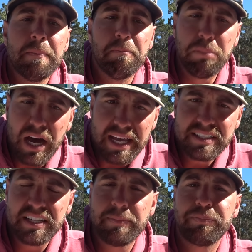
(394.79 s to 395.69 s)

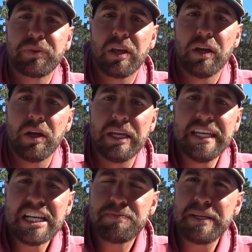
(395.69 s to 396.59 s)
But
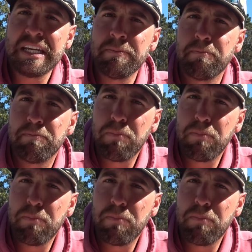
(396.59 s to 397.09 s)
ESPN